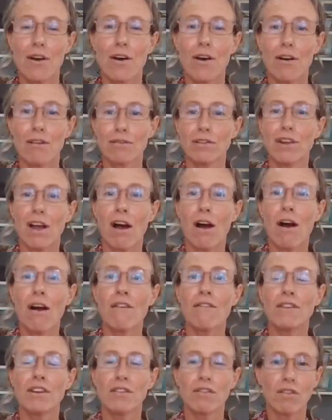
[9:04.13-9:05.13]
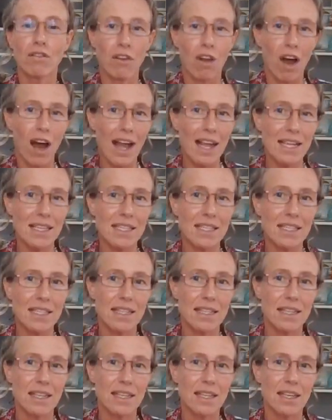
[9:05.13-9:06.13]
of love, of light,
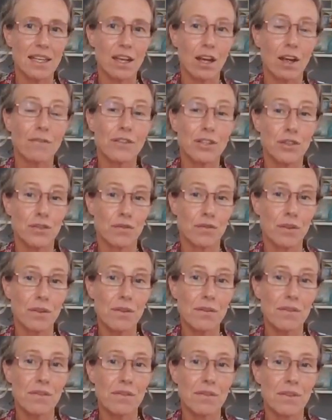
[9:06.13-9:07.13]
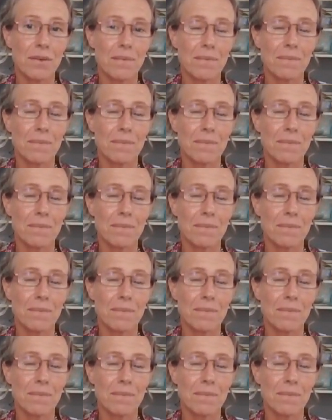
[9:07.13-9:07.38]
of truth,